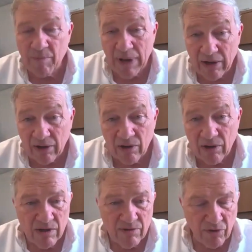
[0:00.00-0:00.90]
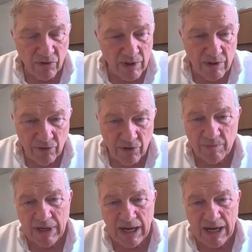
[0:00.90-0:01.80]
better for
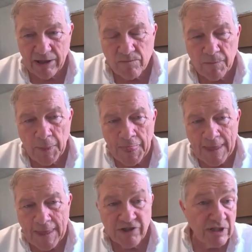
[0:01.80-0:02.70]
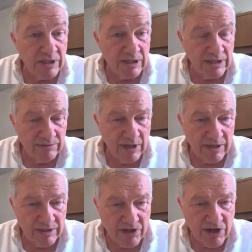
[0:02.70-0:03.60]
the body. This is
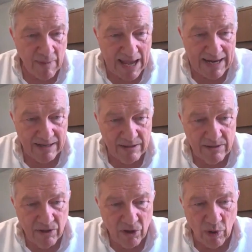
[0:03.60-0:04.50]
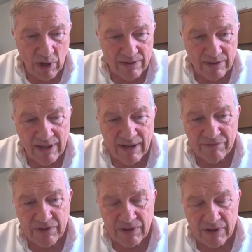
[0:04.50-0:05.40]
a schematic. The one on the
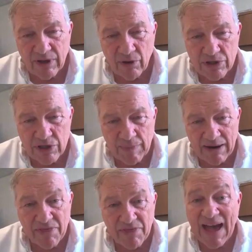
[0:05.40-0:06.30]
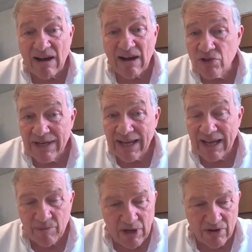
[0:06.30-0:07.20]
left, it's about 1,000
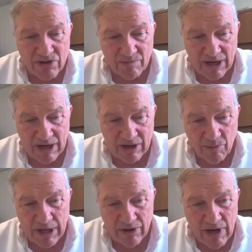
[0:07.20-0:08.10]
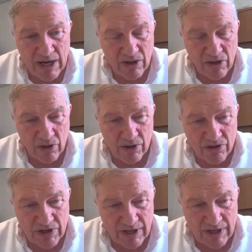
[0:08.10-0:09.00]
nanometers, a micrometer. You can
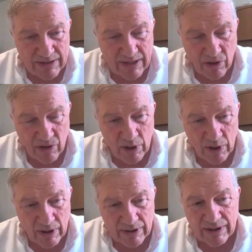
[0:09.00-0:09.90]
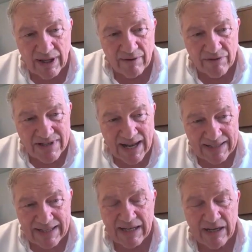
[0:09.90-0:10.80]
see that the oil on the left is
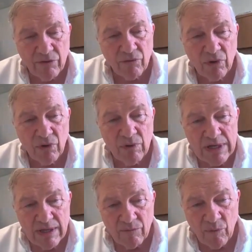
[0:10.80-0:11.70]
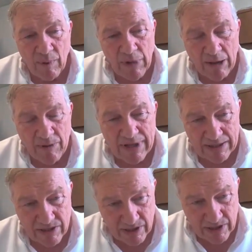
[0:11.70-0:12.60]
not getting through. Maybe
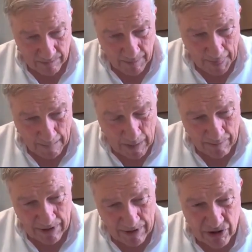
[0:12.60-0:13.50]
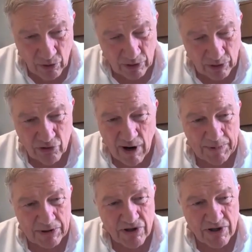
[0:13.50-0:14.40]
that's the oil
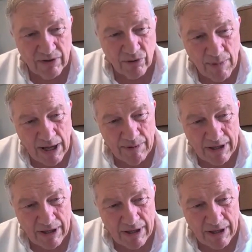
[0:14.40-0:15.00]
droplet skin, or